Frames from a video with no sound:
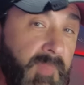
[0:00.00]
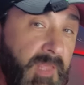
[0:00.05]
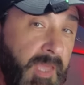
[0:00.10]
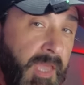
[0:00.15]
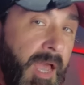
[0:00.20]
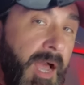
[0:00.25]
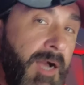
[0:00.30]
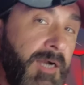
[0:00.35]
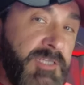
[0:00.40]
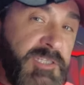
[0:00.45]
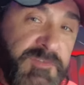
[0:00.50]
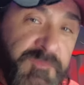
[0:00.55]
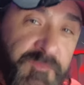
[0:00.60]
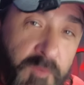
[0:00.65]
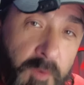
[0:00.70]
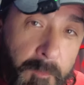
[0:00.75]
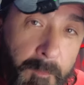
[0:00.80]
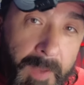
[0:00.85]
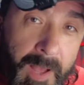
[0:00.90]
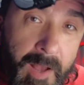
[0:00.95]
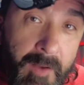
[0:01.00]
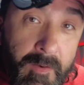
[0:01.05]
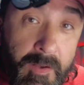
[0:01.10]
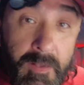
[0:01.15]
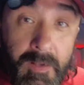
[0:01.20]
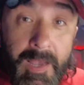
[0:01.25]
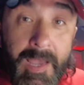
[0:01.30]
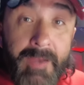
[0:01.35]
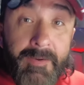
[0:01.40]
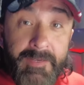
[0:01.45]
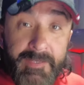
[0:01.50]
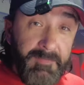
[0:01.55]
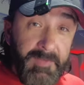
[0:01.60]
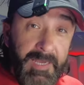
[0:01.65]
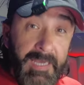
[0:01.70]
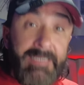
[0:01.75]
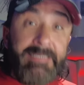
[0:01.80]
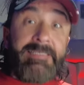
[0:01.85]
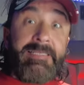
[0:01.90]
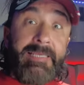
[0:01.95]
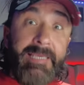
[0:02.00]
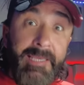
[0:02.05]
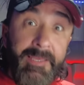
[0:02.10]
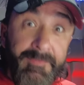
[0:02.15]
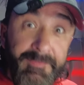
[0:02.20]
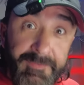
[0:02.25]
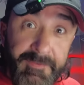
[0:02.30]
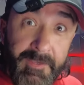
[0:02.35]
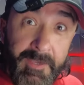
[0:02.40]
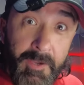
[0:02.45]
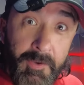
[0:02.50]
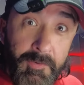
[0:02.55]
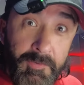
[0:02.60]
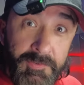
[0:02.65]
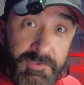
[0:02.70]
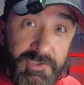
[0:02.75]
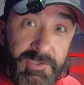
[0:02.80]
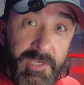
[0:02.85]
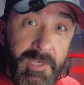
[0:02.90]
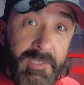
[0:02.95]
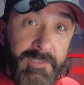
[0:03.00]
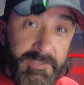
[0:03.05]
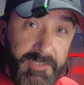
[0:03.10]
college football allowed a tenth coach